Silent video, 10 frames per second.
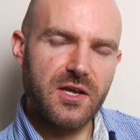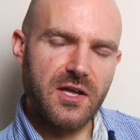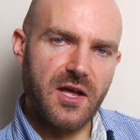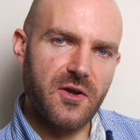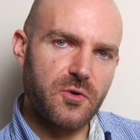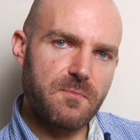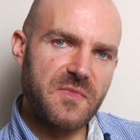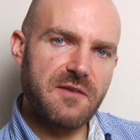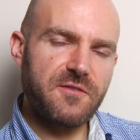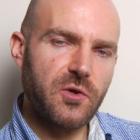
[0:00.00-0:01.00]

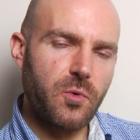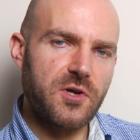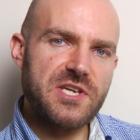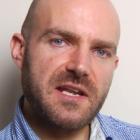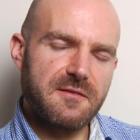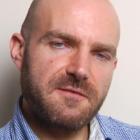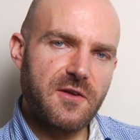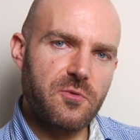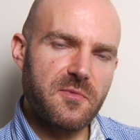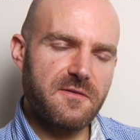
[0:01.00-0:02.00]
If you watch any
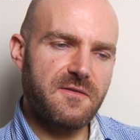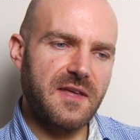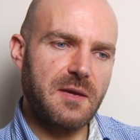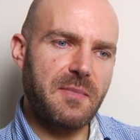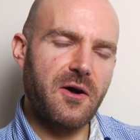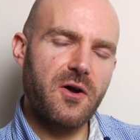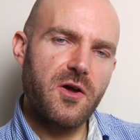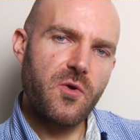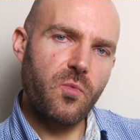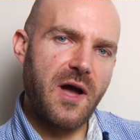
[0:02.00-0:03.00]
film, if you think about
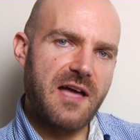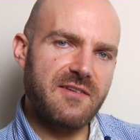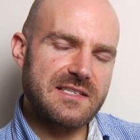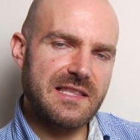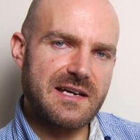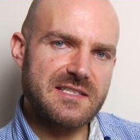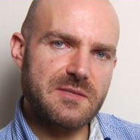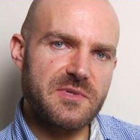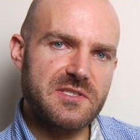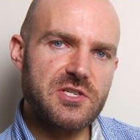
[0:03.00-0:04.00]
where these
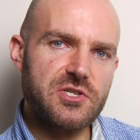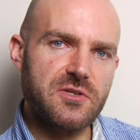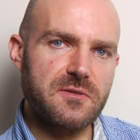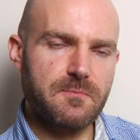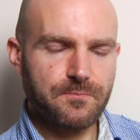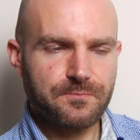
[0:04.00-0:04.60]
lights are positioned,